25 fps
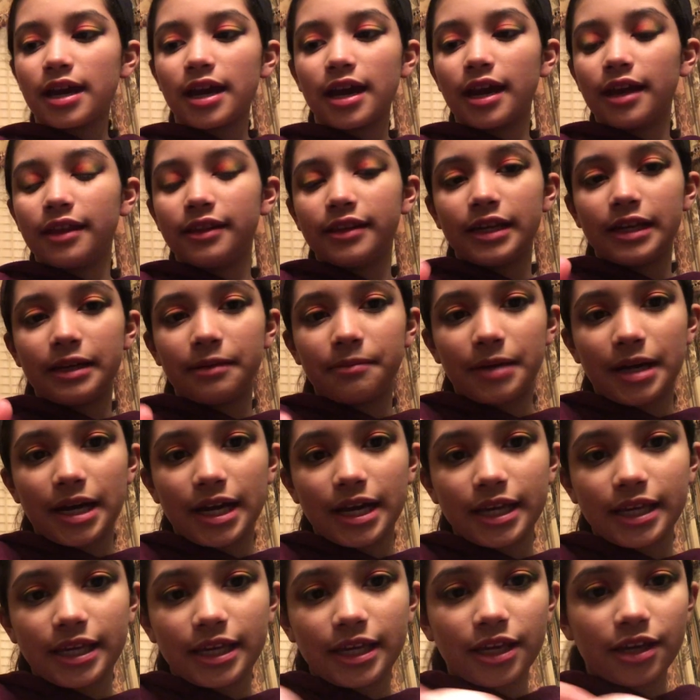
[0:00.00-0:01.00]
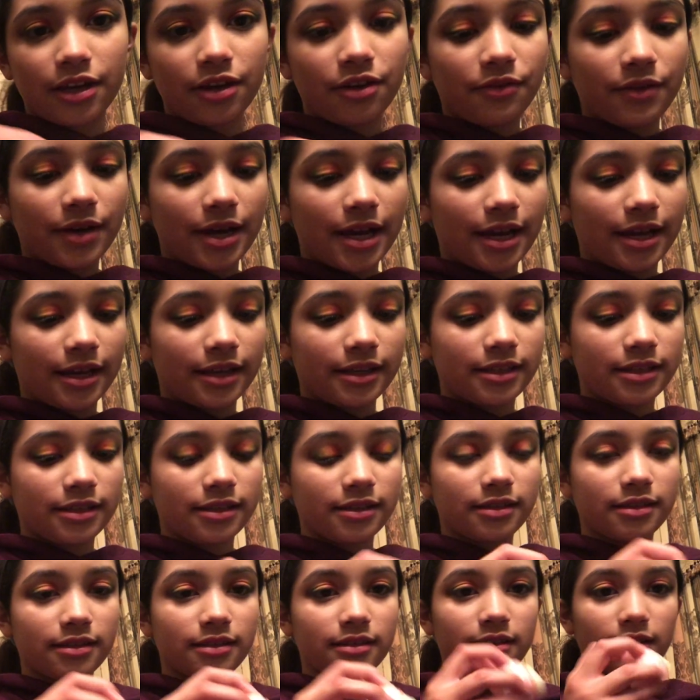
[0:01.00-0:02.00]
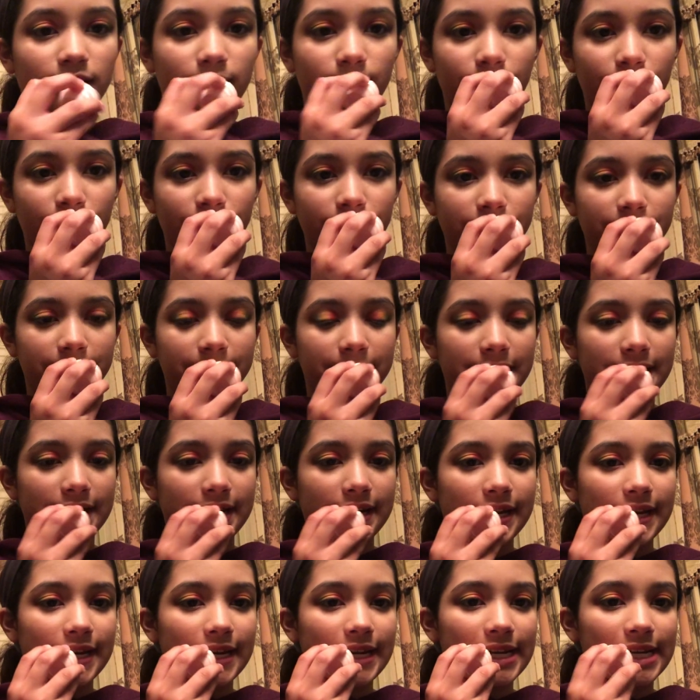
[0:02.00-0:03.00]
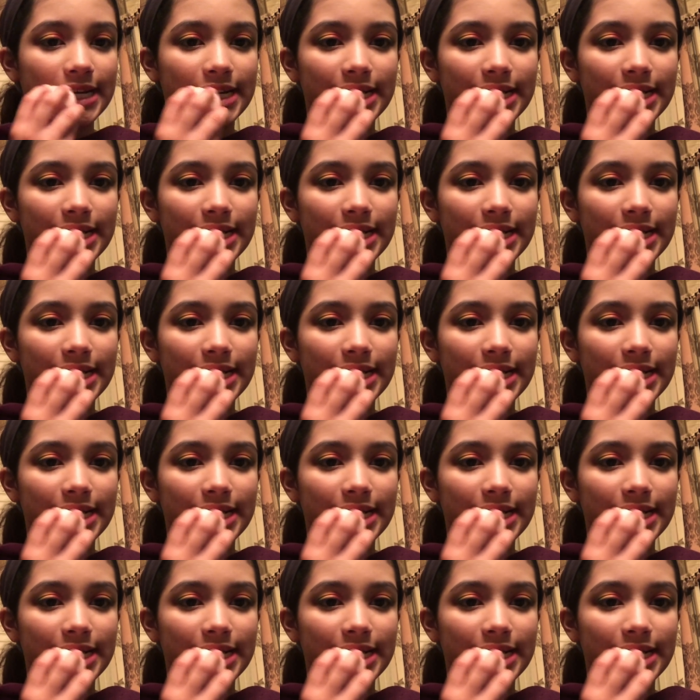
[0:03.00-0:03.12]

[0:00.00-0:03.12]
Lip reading: And then my EOS, I'm going to put some on.